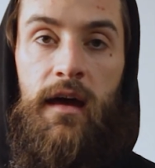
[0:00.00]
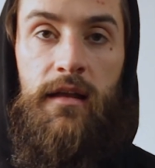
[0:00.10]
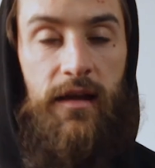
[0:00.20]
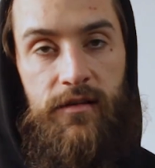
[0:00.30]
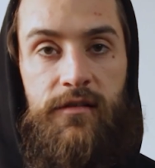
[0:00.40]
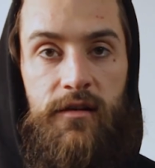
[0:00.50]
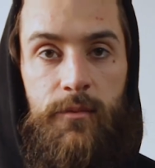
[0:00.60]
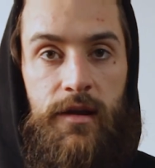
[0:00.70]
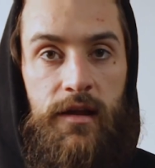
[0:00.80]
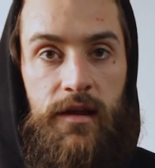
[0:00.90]
Ladies and
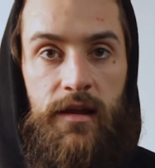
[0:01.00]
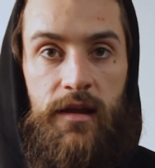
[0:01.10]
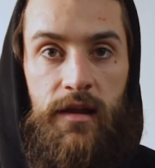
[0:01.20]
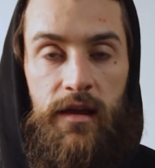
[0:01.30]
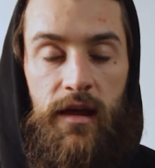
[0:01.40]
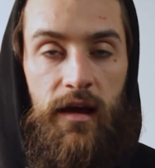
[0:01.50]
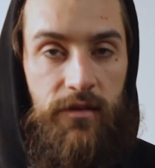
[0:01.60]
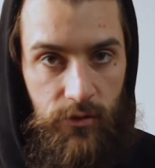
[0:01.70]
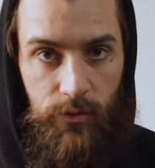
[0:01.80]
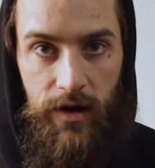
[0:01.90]
gentlemen,
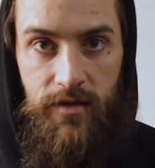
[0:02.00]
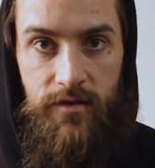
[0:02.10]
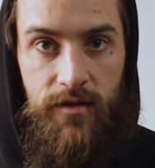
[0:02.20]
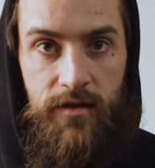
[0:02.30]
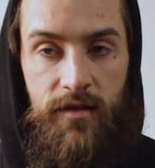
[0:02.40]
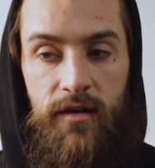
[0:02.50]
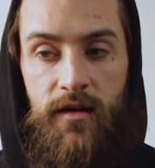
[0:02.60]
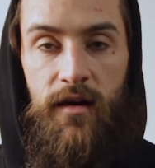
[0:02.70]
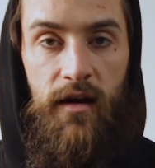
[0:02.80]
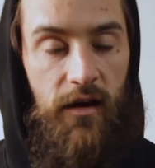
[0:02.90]
as always,
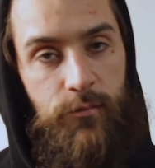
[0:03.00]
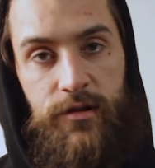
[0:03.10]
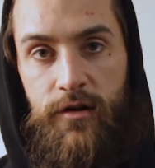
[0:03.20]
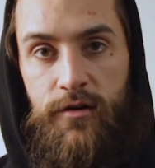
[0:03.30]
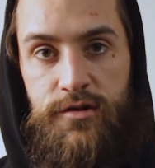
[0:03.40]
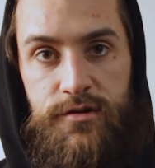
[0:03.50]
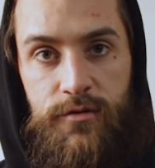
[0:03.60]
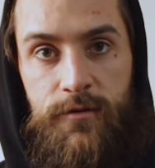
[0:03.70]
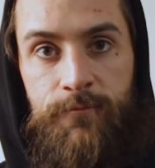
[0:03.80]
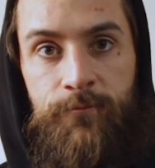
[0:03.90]
I've been your host,
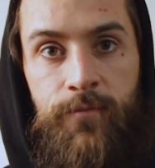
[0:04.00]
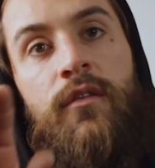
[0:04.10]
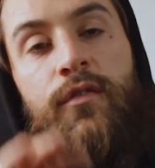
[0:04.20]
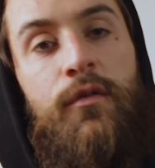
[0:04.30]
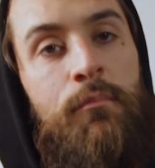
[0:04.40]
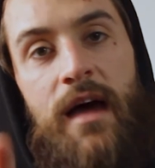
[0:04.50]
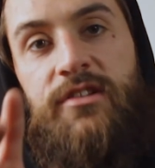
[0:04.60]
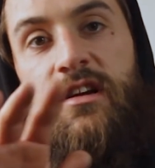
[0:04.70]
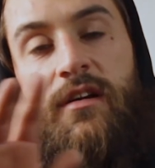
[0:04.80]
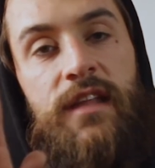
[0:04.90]
Jordan. Do some
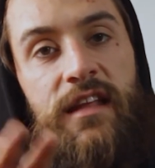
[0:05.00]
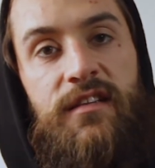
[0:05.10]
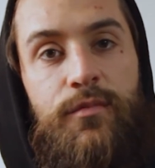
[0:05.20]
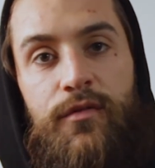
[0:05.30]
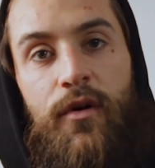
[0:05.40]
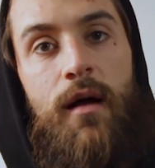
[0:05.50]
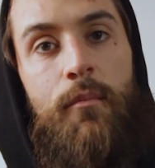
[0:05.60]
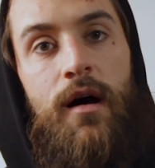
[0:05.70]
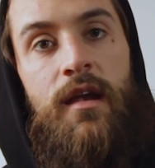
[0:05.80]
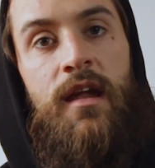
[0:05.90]
magic on that subscribe
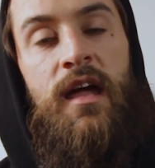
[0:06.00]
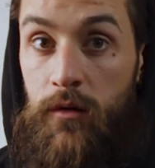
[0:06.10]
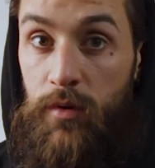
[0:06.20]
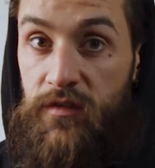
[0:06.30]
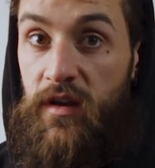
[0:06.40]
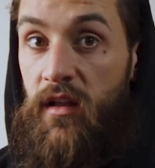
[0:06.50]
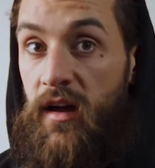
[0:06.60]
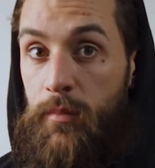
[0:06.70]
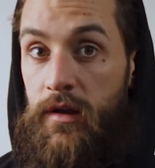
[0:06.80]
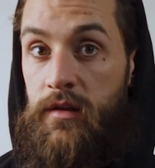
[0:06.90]
button, press that
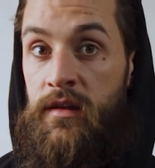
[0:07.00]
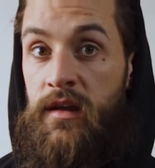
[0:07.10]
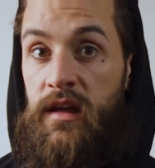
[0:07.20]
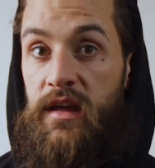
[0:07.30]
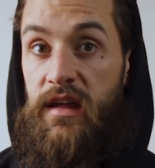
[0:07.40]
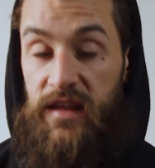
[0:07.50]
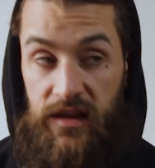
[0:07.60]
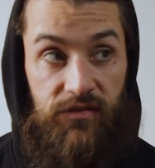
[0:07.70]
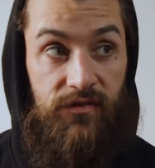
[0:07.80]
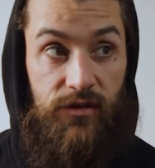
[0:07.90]
like button.
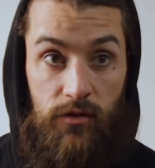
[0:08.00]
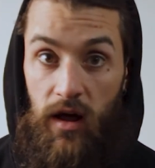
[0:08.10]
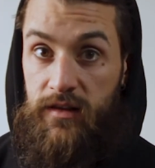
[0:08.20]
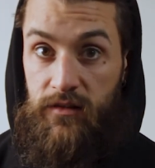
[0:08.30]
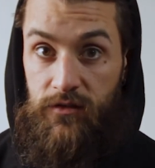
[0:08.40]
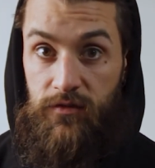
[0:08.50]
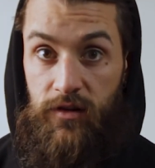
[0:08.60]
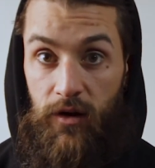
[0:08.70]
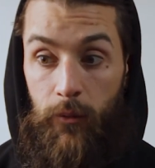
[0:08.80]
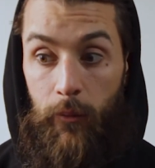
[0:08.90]
If you like this
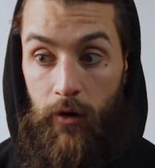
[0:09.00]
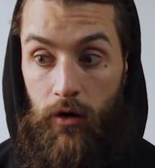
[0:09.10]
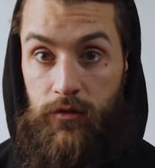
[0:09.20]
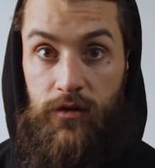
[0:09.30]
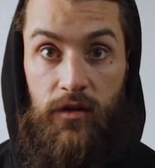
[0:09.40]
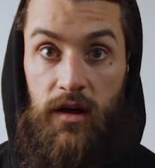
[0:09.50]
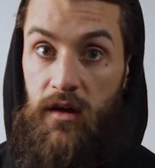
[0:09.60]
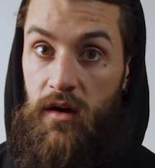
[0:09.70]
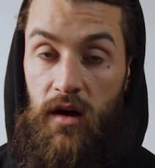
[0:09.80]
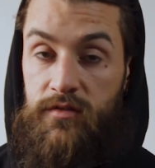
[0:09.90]
video, obviously,
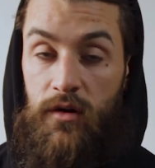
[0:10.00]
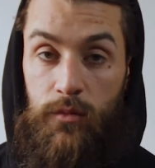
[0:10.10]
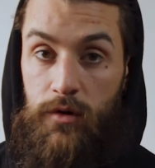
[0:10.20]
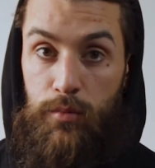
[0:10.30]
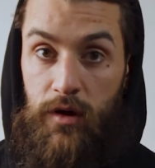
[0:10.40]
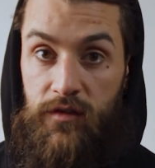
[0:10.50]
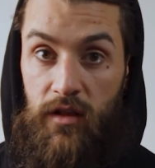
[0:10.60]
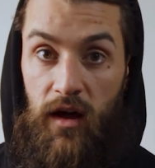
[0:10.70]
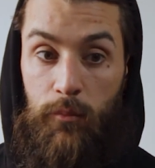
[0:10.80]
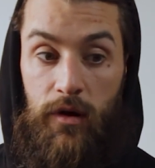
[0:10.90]
I don't want you to press the
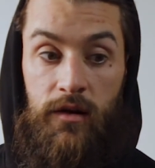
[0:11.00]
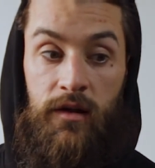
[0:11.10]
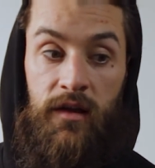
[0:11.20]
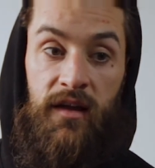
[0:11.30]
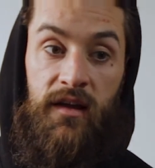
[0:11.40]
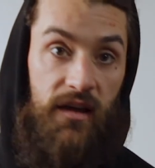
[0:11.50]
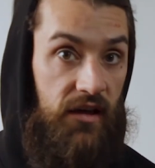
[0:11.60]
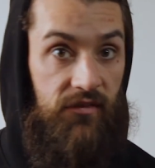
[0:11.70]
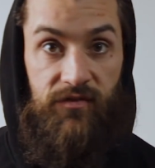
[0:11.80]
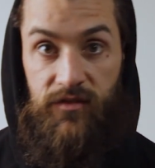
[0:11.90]
like button
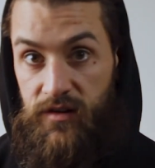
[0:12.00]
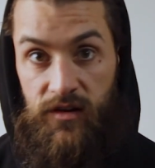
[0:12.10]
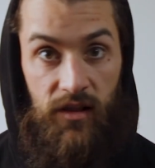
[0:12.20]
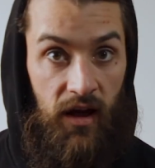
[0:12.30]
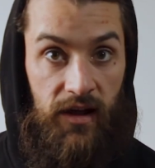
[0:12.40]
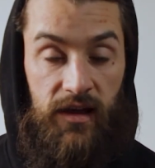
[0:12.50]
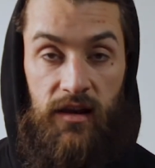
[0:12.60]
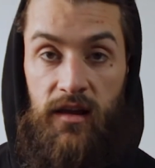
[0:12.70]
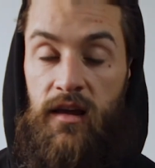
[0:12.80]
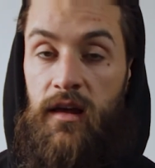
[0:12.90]
if you didn't like it.